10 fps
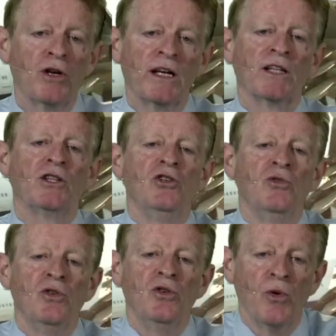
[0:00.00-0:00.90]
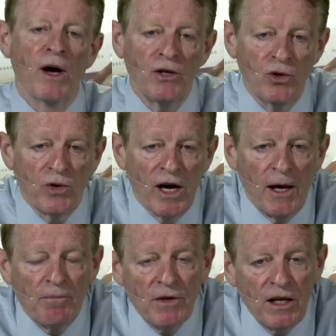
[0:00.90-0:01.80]
at the UK.
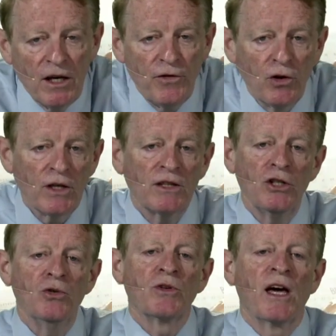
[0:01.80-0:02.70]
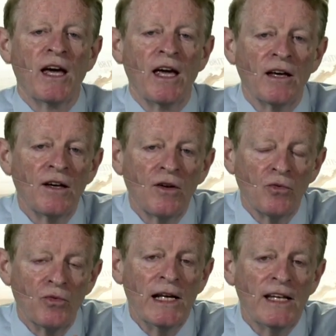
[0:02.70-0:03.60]
If you look at the UK,
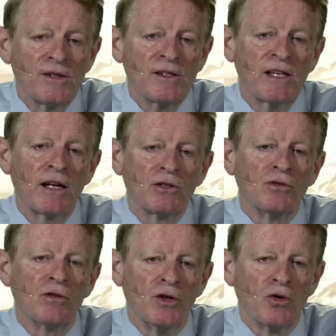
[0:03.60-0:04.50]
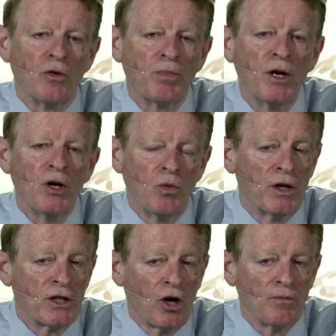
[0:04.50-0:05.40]
really centre of Europe when it
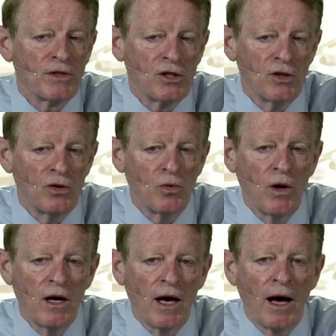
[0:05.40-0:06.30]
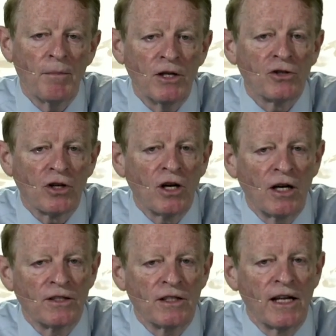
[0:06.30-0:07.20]
comes to
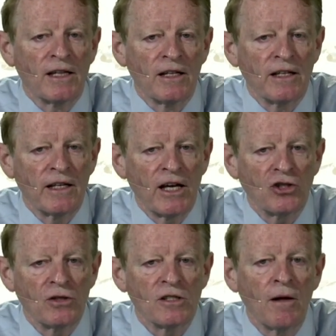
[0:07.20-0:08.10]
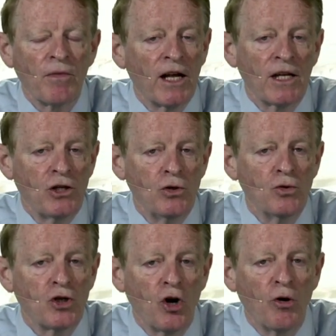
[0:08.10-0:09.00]
intercontinental connections, and a huge
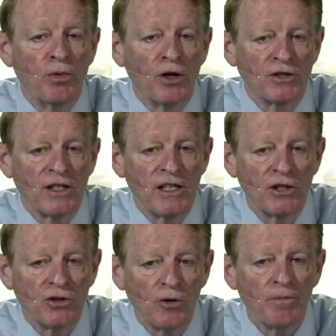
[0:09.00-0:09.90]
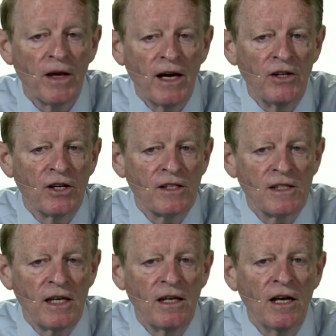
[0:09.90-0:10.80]
hub, London Heathrow. And you can
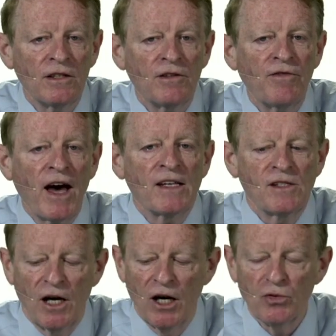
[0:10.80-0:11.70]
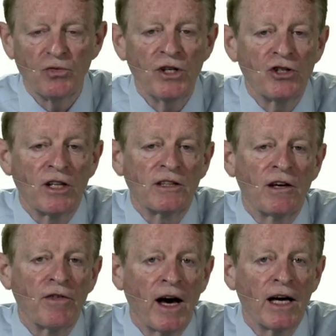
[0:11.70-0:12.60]
see the vast outreach that they've
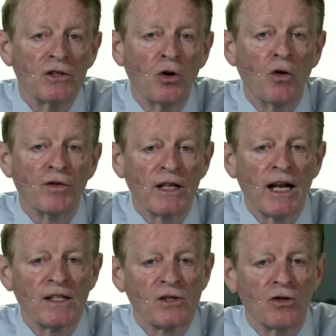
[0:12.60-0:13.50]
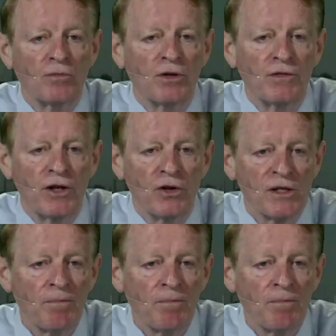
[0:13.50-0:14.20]
had over the last number of years.